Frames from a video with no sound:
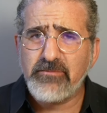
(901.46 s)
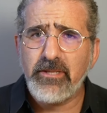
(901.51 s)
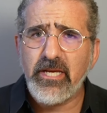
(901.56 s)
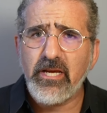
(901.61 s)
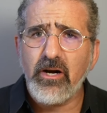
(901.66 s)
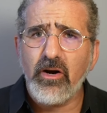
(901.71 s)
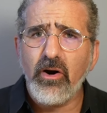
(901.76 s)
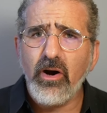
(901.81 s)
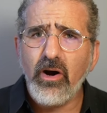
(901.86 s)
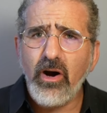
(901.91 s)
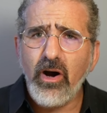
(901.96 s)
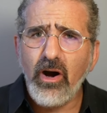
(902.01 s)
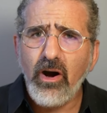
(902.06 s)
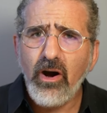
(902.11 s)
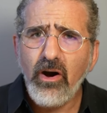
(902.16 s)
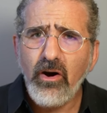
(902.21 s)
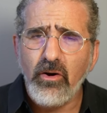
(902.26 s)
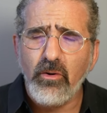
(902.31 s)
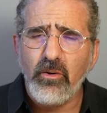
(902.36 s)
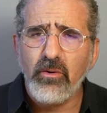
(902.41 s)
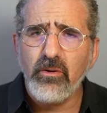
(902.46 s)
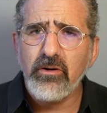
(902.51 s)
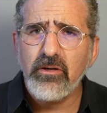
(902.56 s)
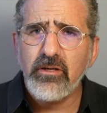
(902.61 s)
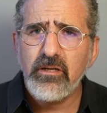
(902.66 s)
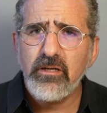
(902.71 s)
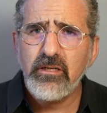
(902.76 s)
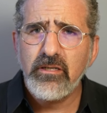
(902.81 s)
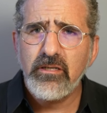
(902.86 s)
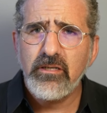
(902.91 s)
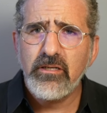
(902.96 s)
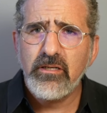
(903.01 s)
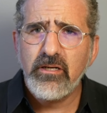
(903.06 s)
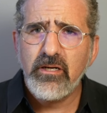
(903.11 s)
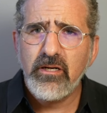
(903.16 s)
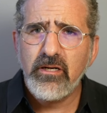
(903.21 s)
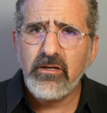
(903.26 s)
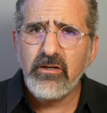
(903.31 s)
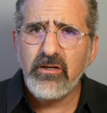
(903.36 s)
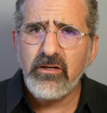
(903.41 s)
me go, oh,
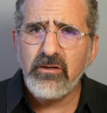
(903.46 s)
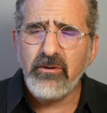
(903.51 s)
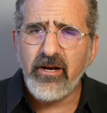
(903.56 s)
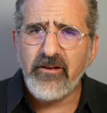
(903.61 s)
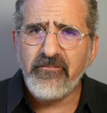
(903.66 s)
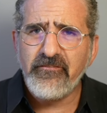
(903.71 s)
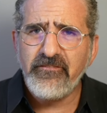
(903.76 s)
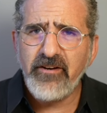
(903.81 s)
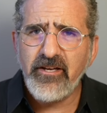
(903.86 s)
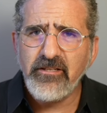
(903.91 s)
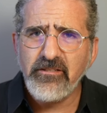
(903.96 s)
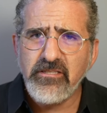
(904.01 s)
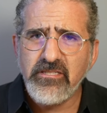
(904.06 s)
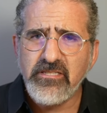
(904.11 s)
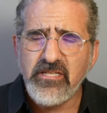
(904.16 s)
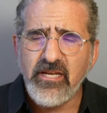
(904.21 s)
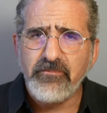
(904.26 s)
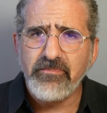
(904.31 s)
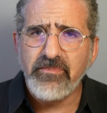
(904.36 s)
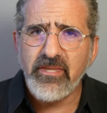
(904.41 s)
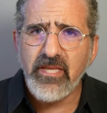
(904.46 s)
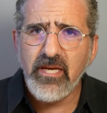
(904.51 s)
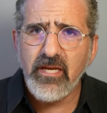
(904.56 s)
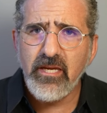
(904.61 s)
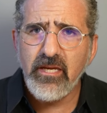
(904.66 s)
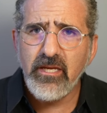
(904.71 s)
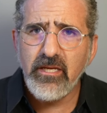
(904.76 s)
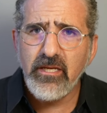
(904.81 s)
I felt something.